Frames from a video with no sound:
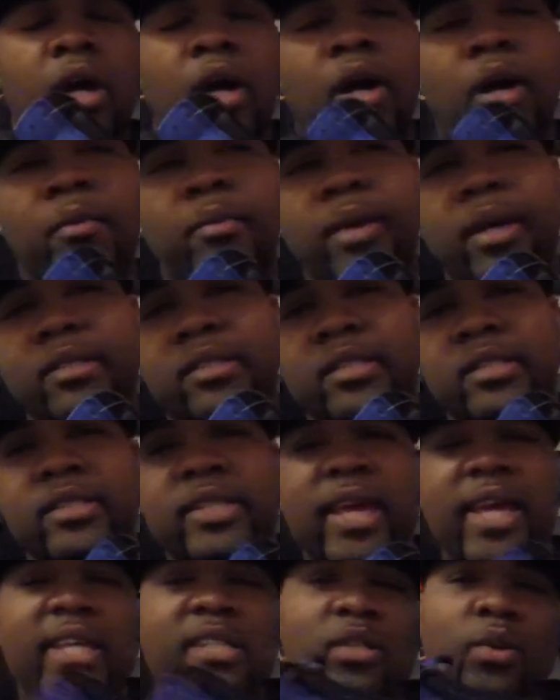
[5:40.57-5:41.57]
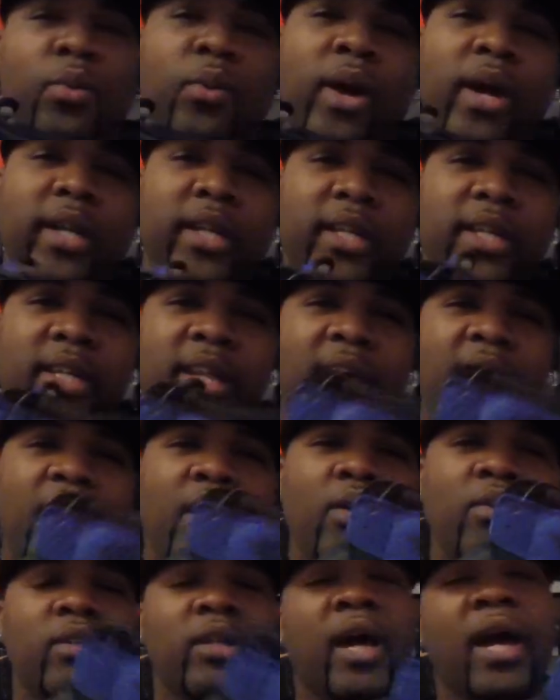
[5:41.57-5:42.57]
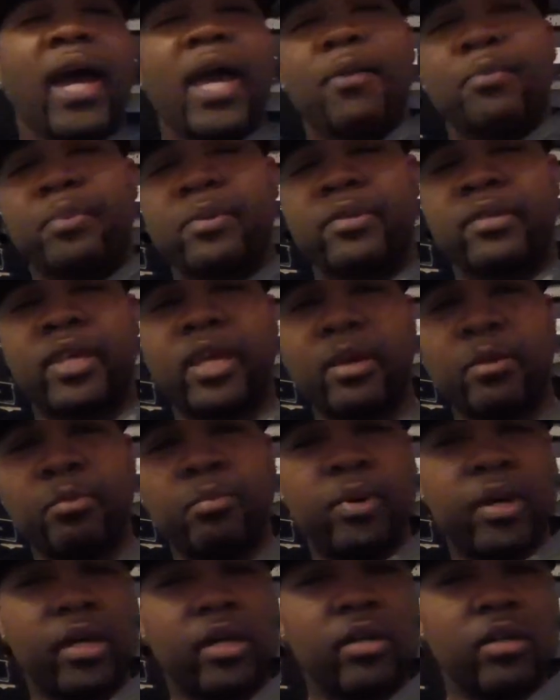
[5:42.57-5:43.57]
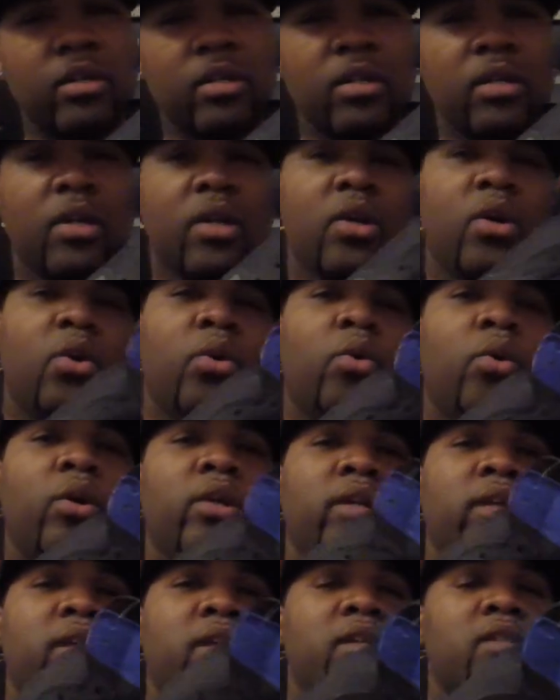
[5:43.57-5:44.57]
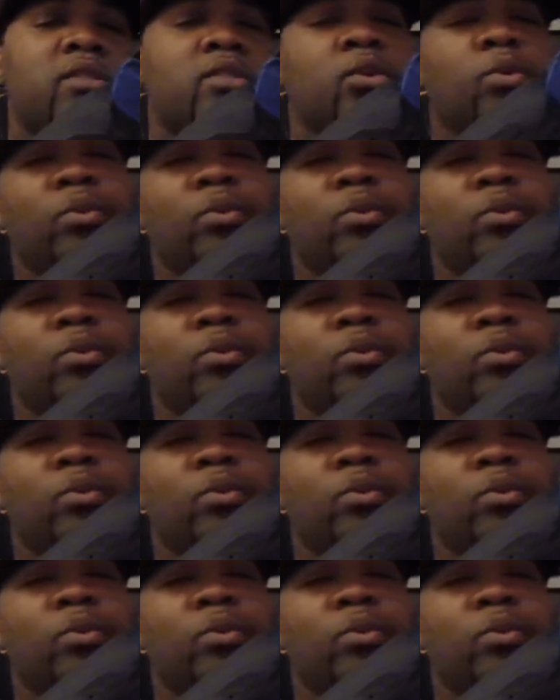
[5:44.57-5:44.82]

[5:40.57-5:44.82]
as the days are winding down, the hype is getting bigger on these.